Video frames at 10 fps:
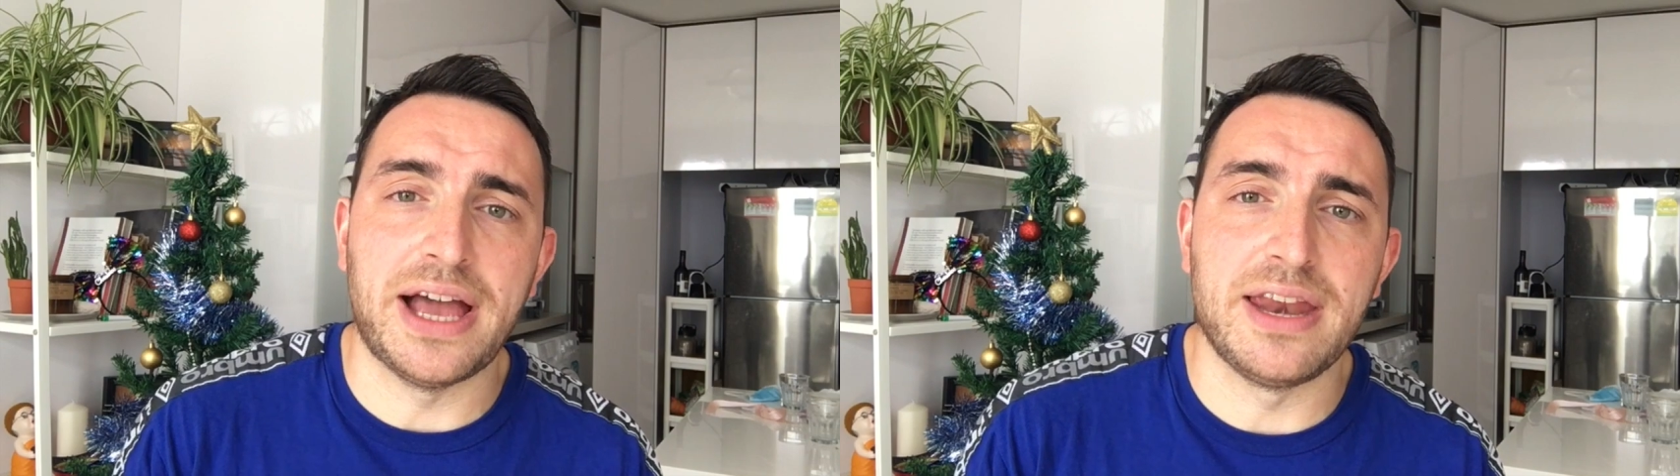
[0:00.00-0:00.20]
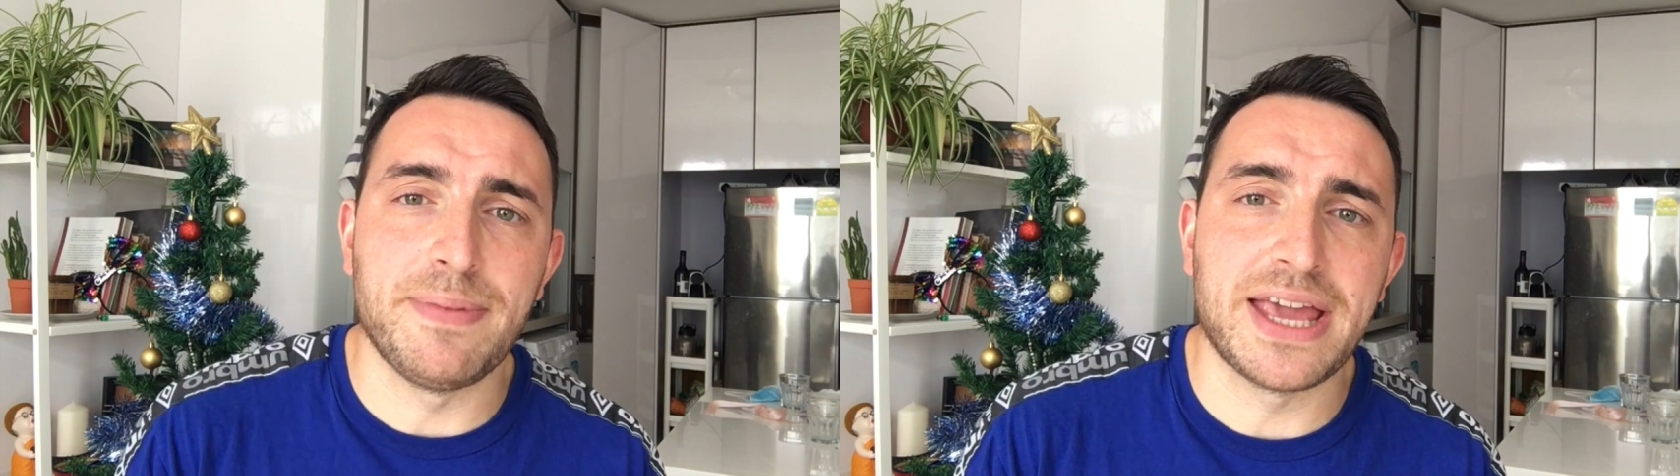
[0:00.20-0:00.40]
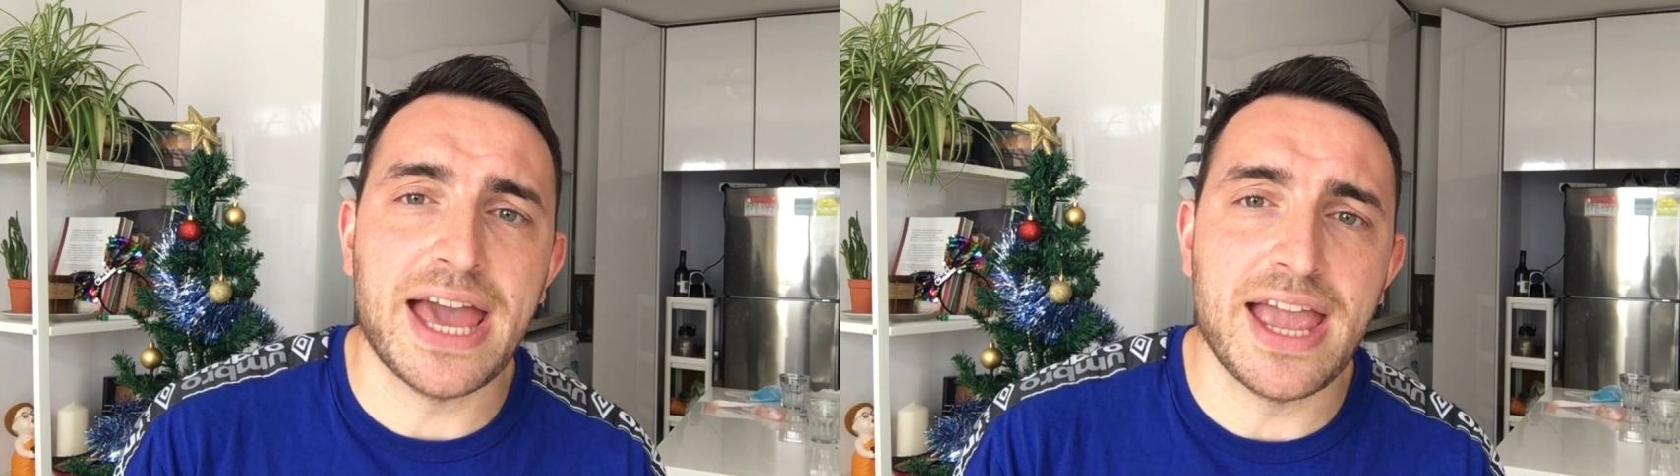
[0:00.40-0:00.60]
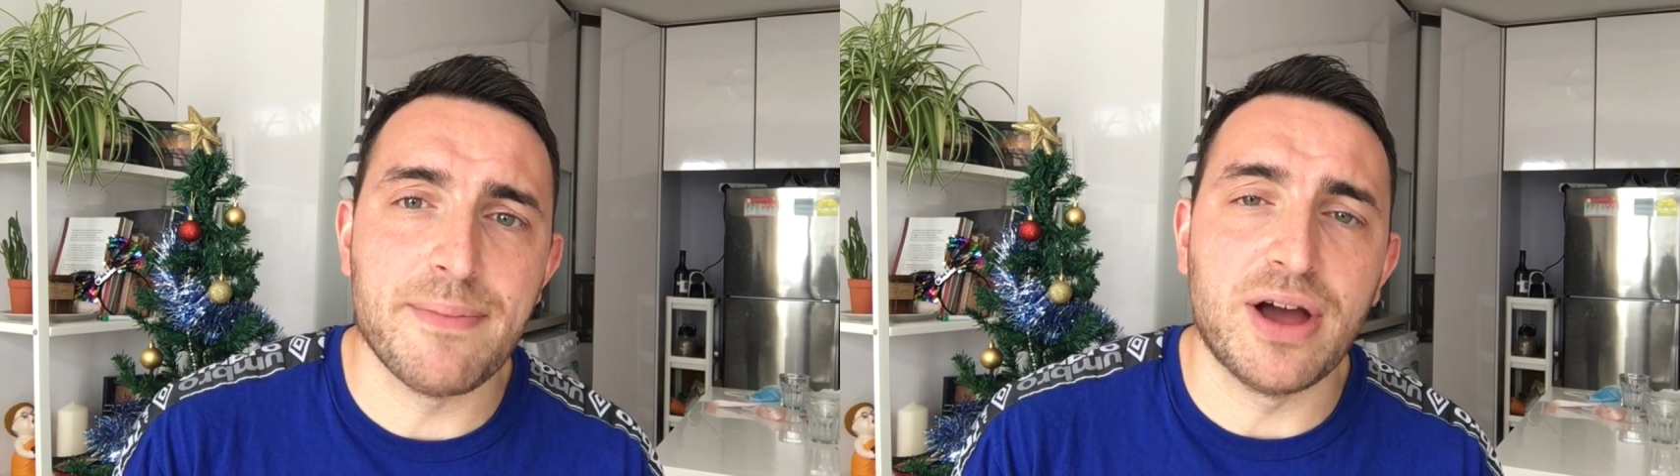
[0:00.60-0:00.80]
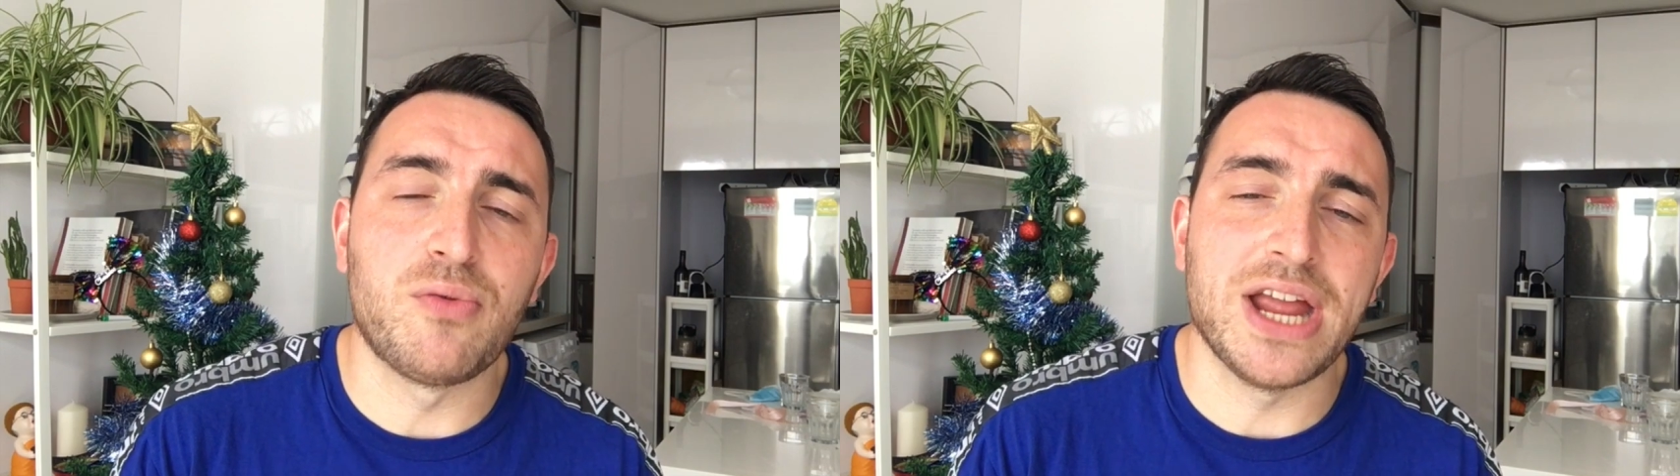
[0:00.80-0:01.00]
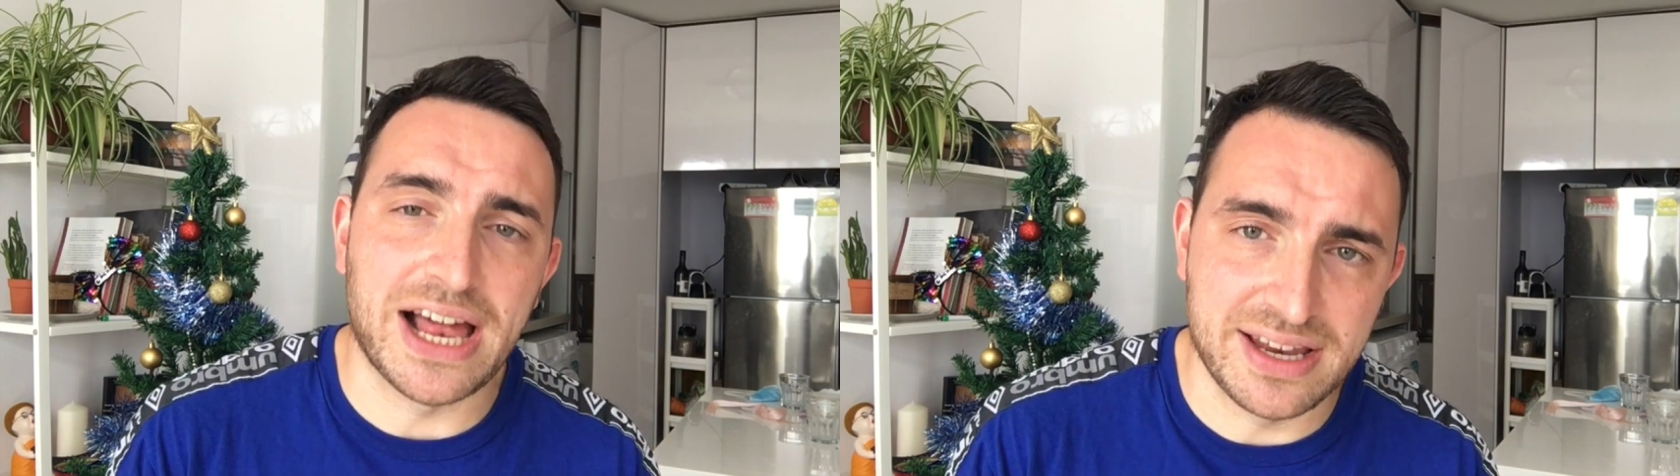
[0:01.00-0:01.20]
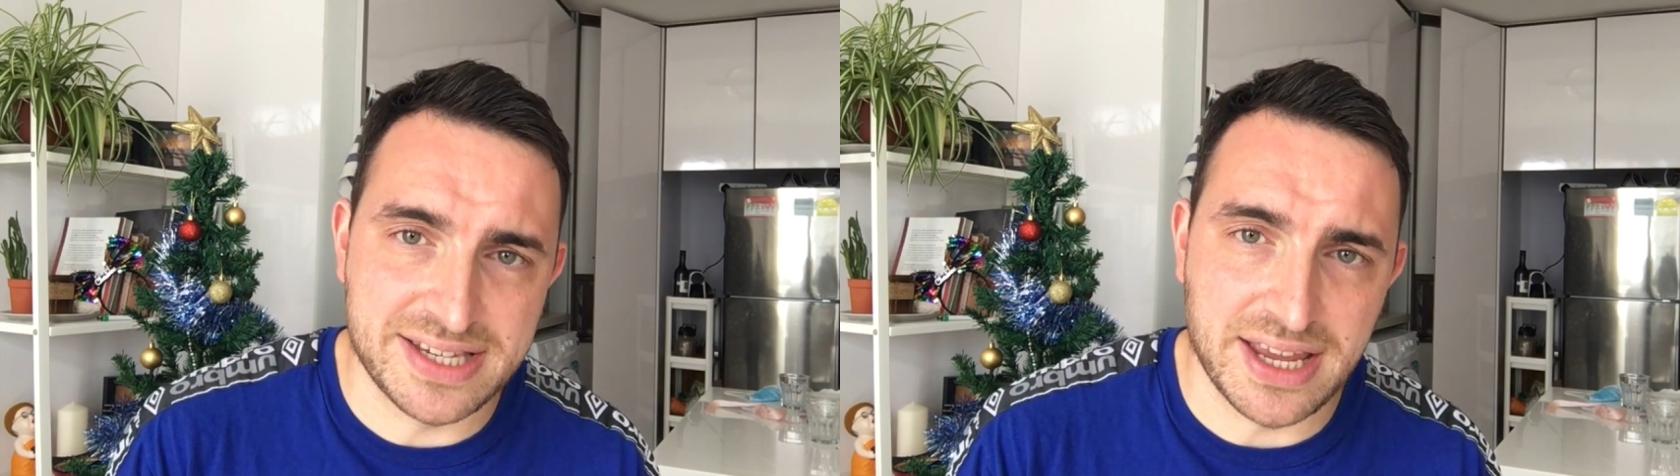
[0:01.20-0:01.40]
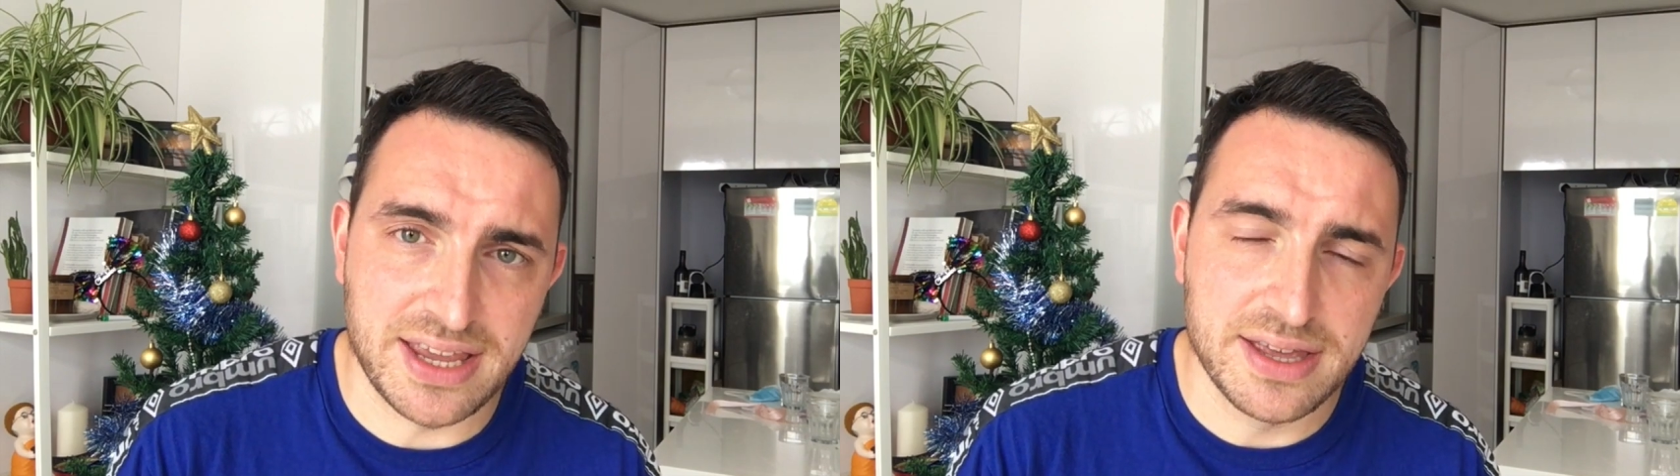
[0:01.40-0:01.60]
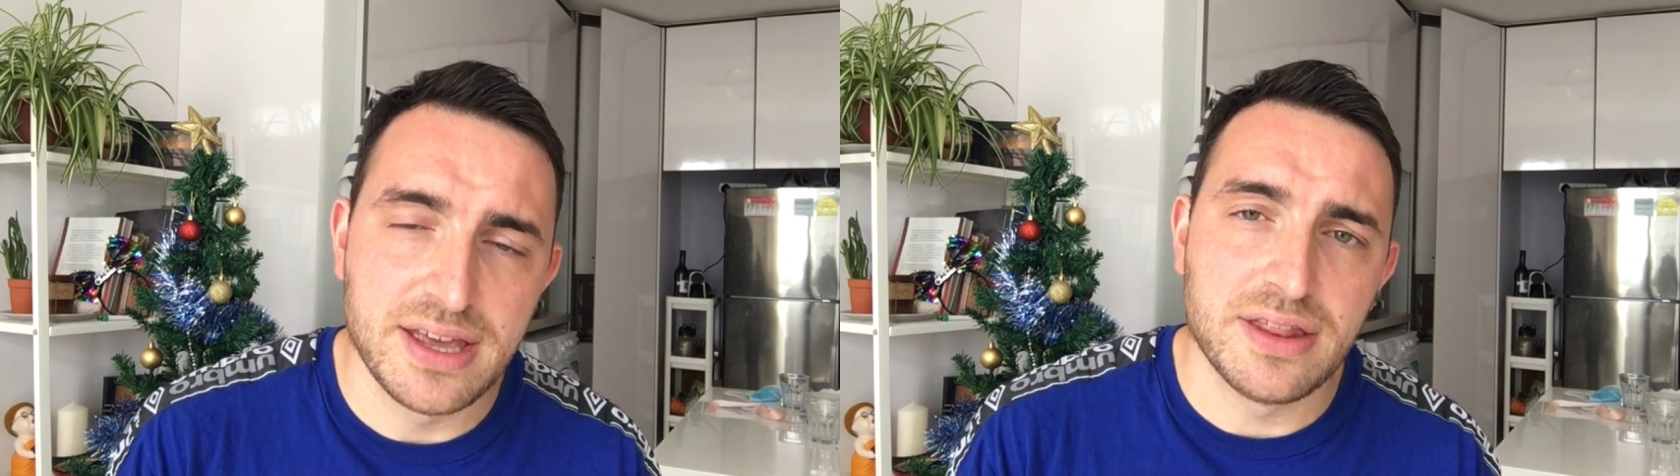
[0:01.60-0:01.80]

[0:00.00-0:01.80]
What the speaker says: and it became a reality